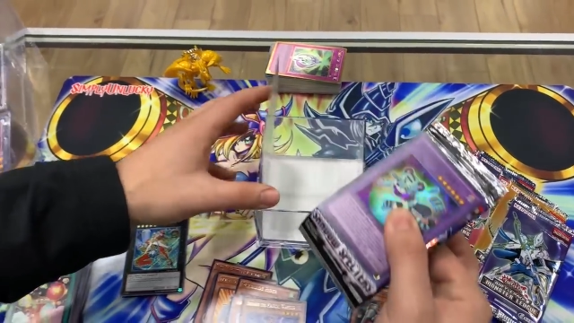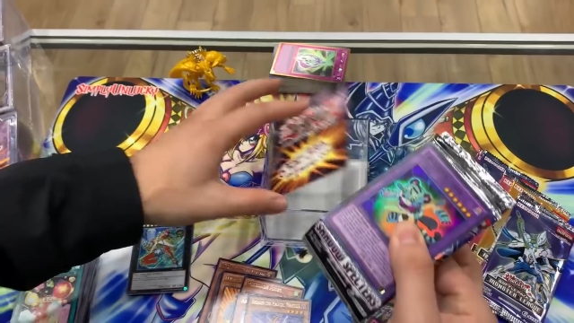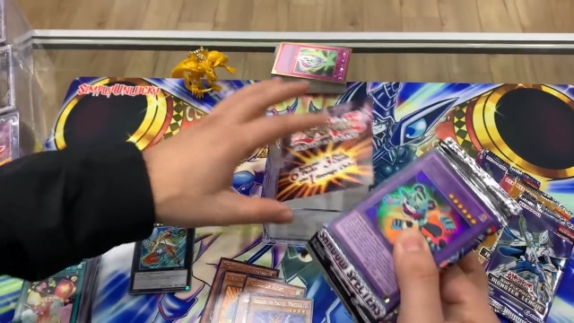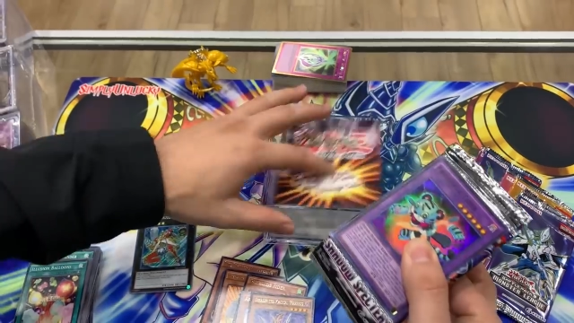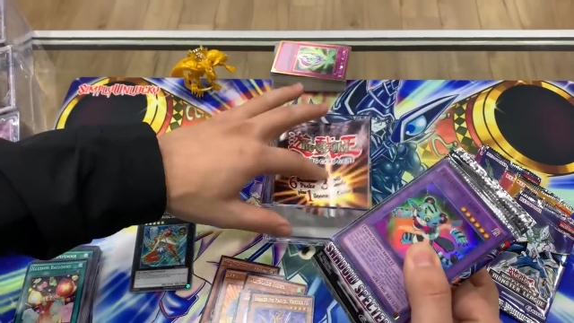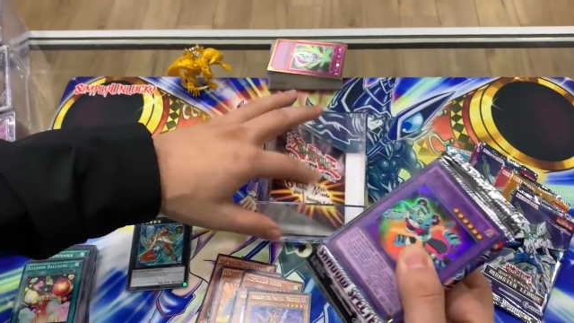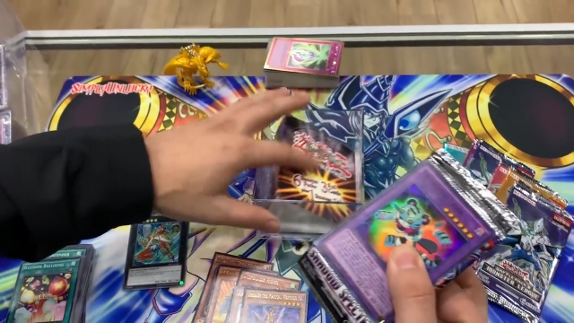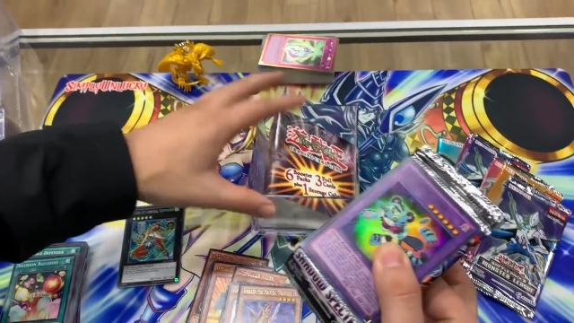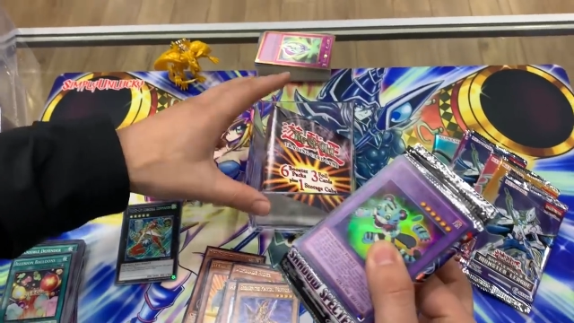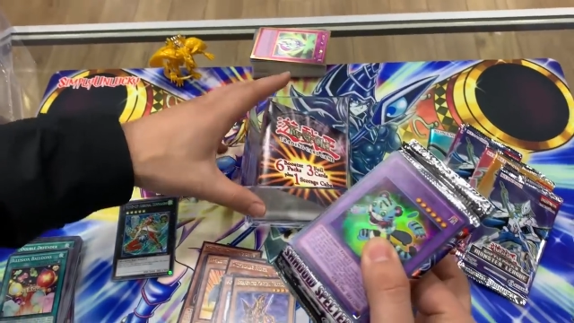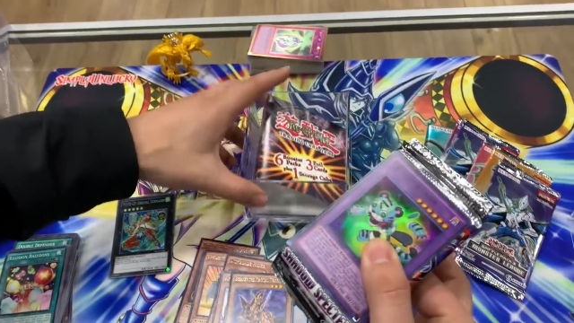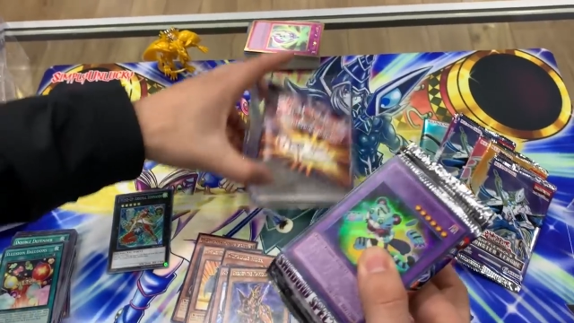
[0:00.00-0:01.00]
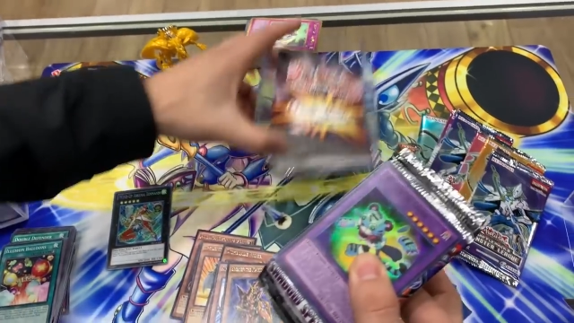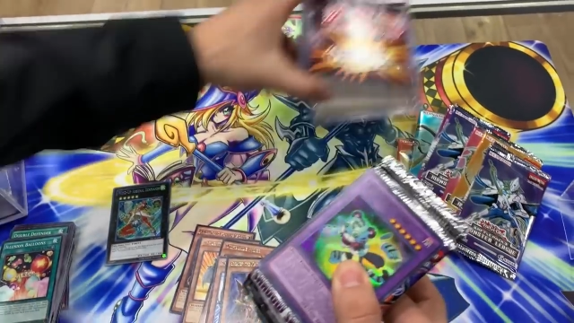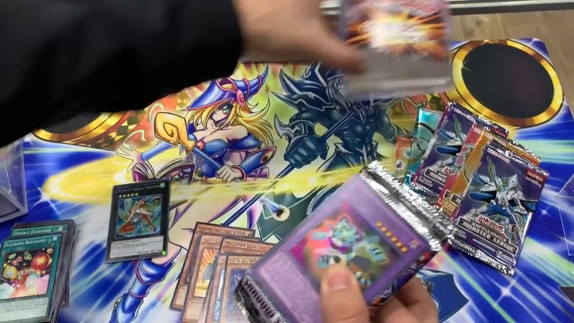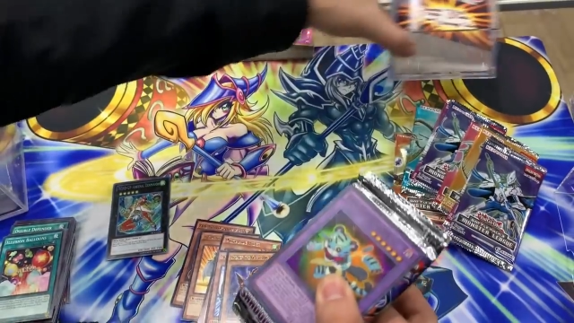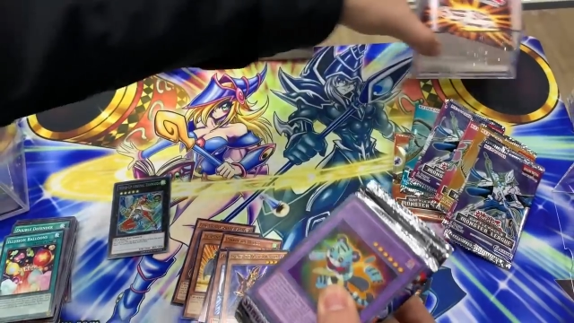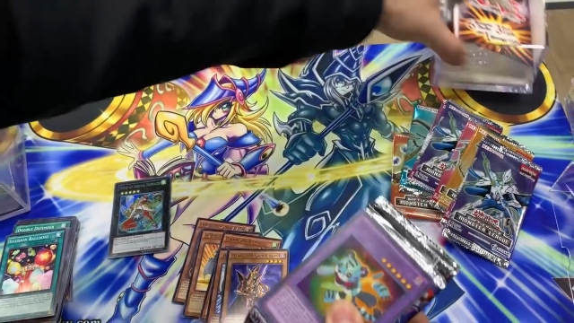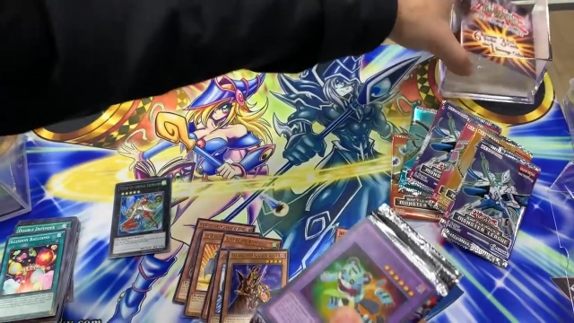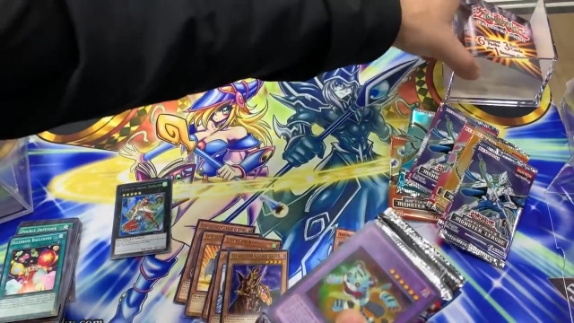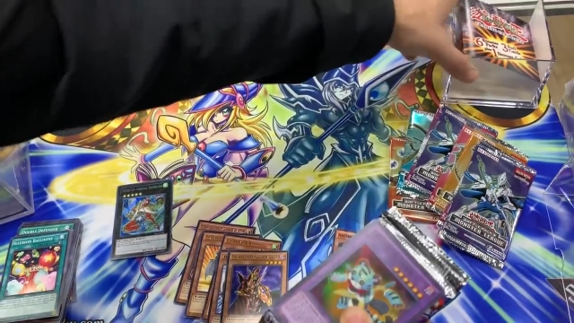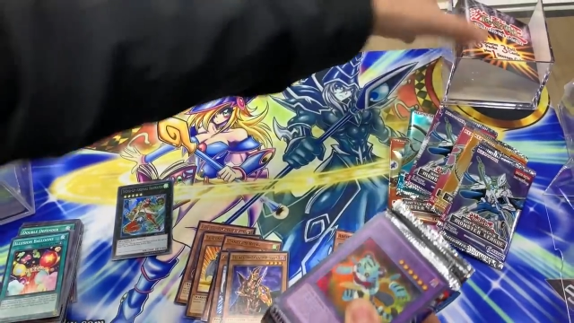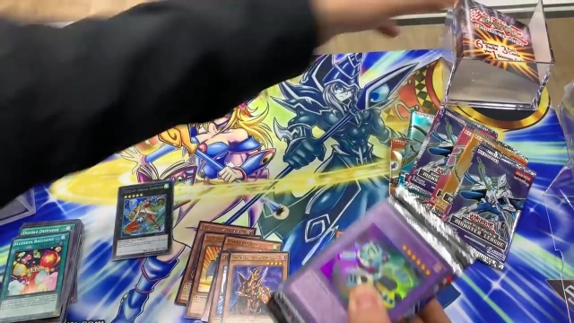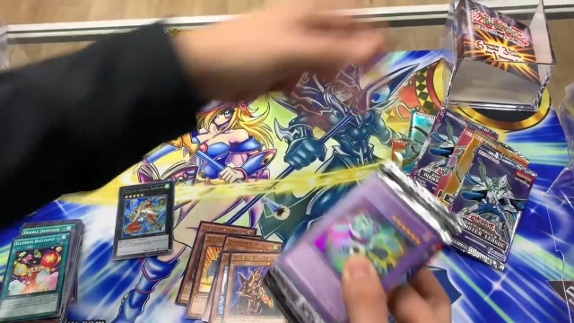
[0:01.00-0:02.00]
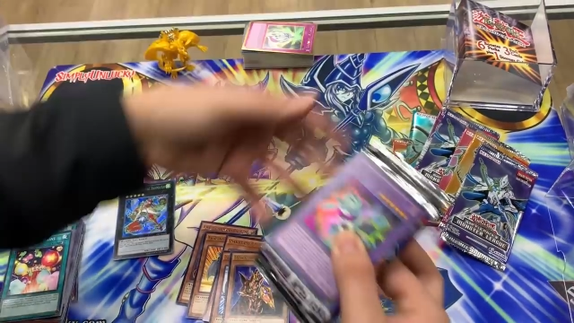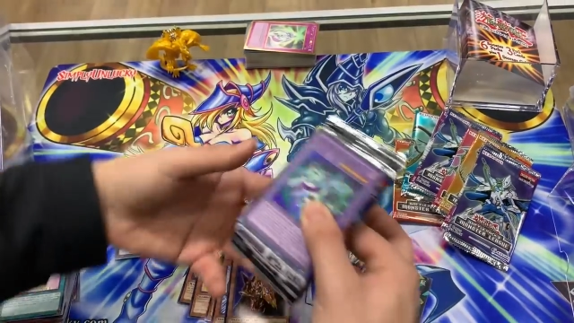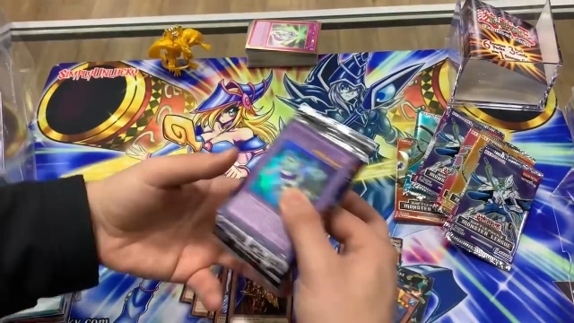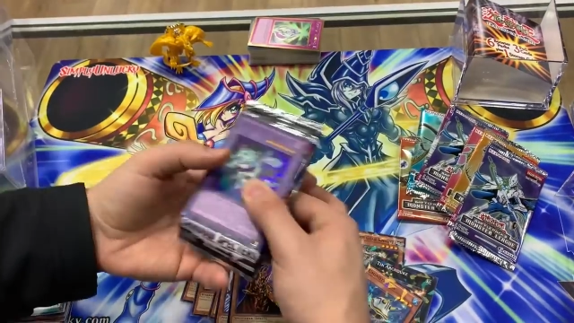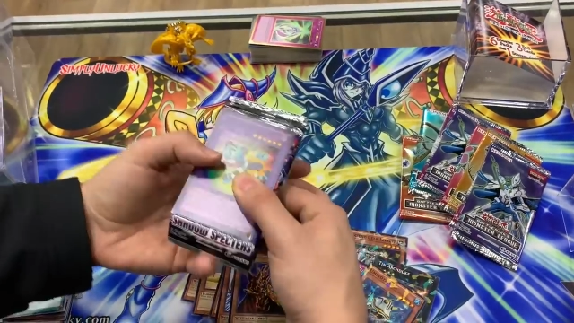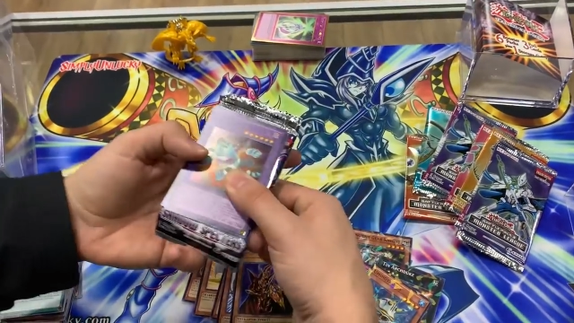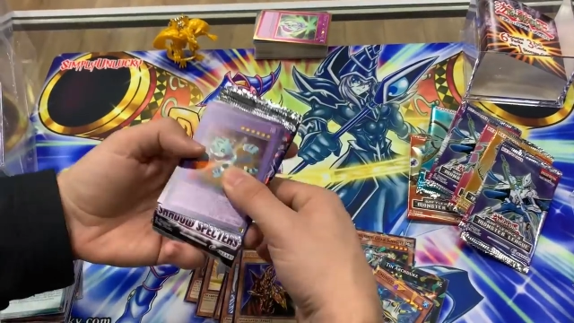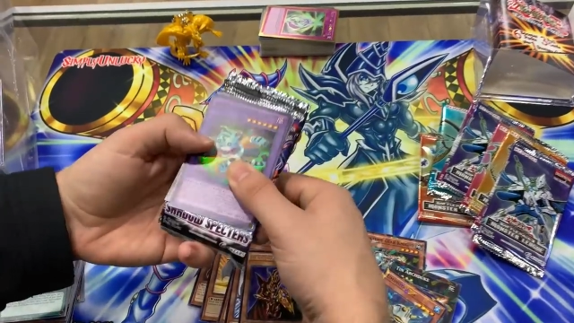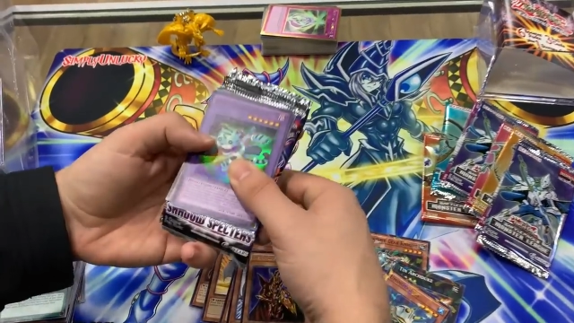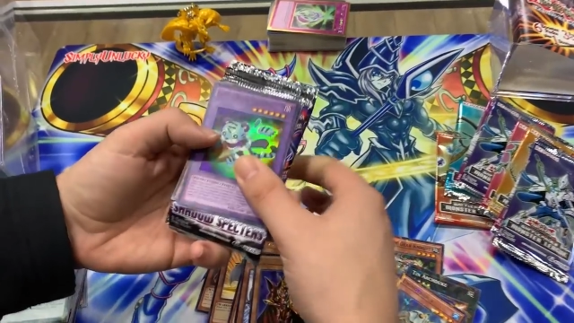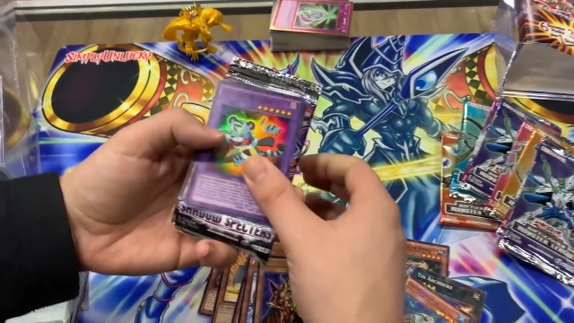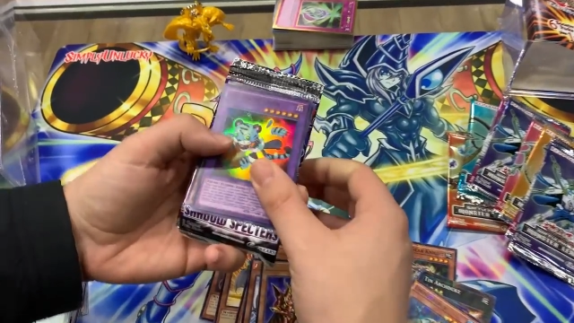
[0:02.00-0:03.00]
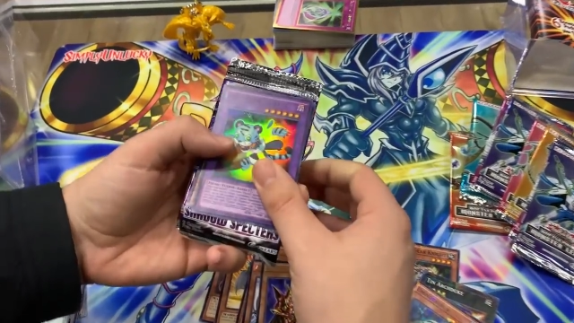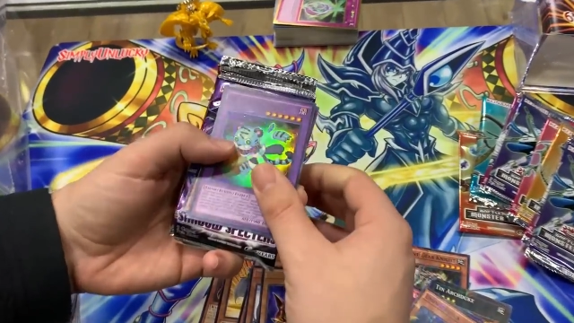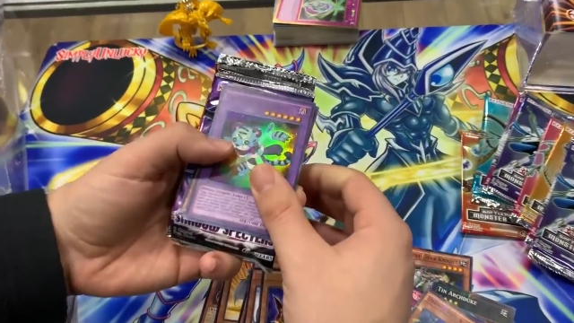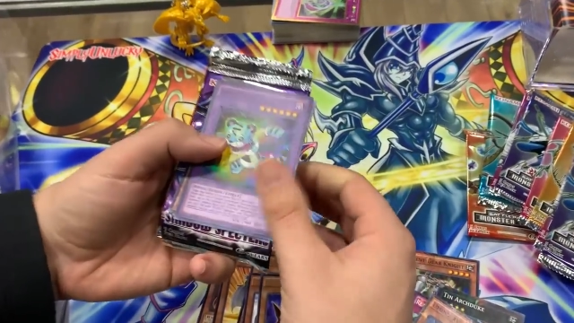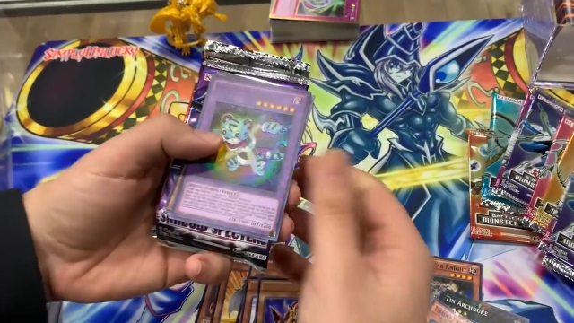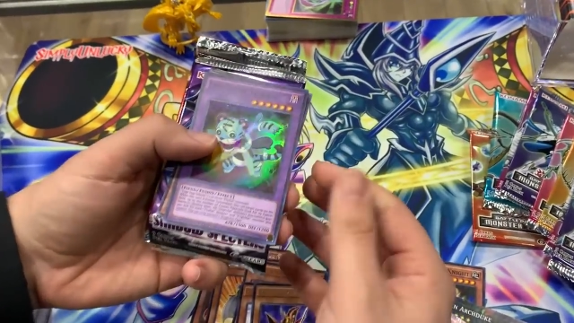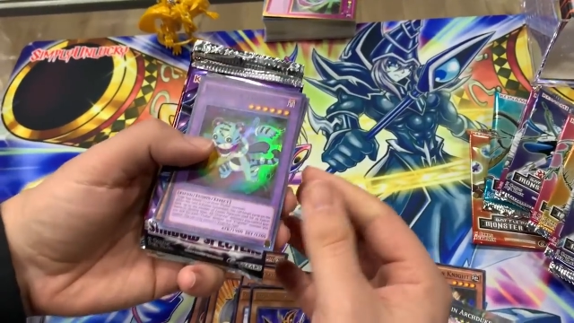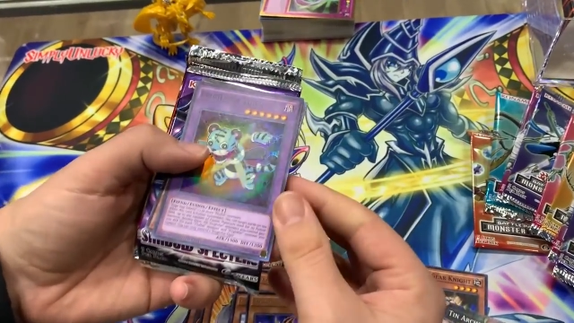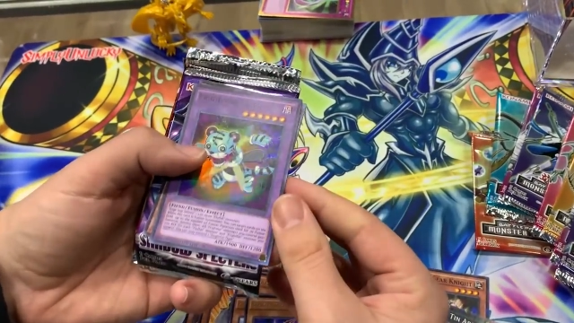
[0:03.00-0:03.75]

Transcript: No face is visible, so there are no lips to read.